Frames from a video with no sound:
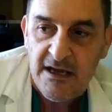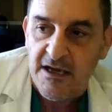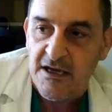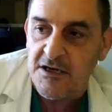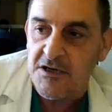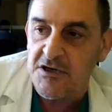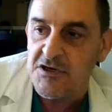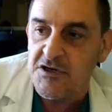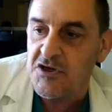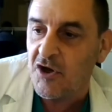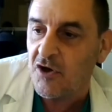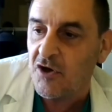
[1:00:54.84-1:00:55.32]

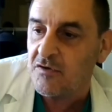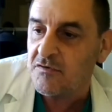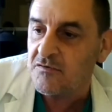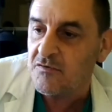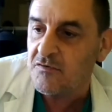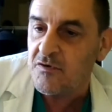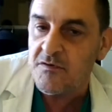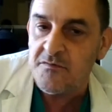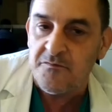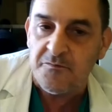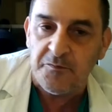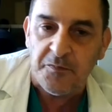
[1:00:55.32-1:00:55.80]
not to
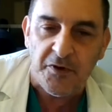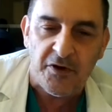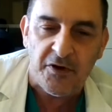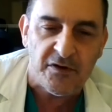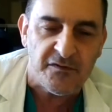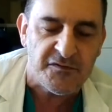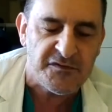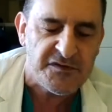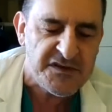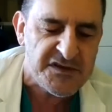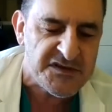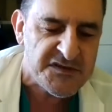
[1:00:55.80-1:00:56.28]

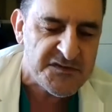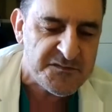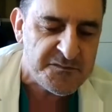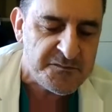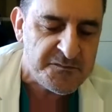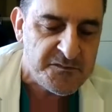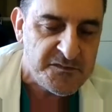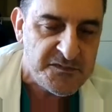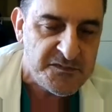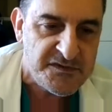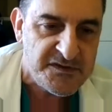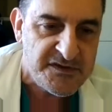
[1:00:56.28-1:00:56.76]
improve
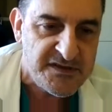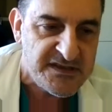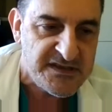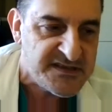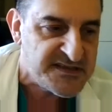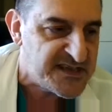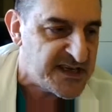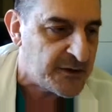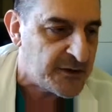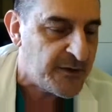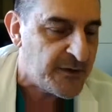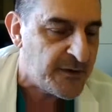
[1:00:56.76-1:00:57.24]
the
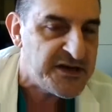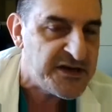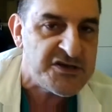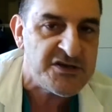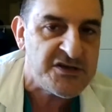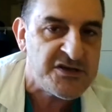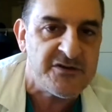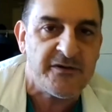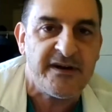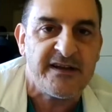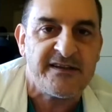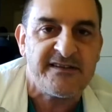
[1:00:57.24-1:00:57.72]

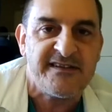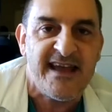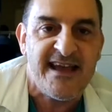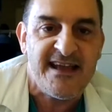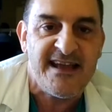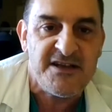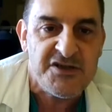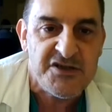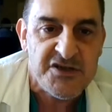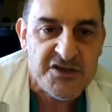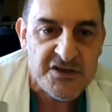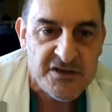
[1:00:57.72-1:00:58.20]
secretion or
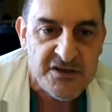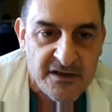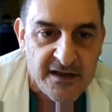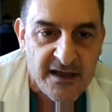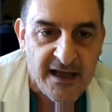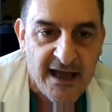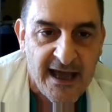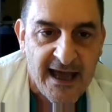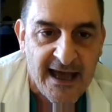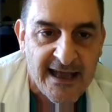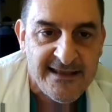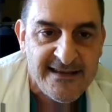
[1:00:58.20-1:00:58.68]
retention
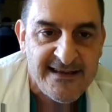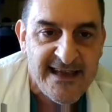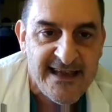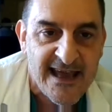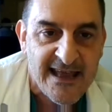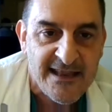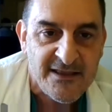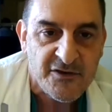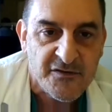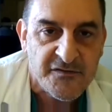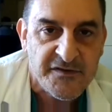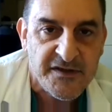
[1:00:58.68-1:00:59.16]
at the
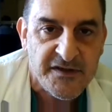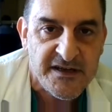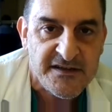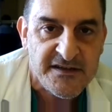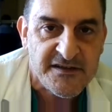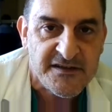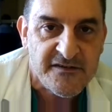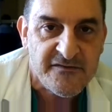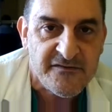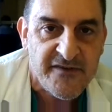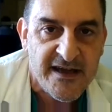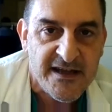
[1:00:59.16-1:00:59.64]
end of the
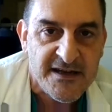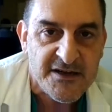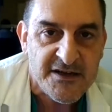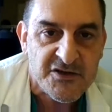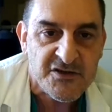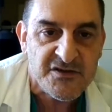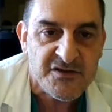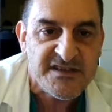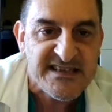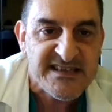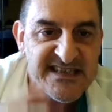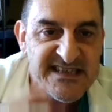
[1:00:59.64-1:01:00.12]

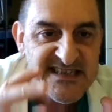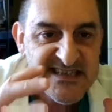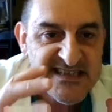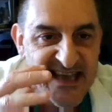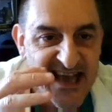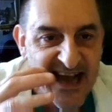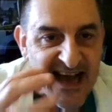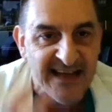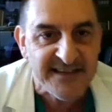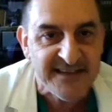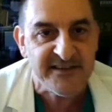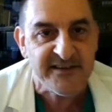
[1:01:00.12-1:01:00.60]
intervention. This is the
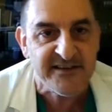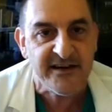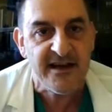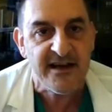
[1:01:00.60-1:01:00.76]
other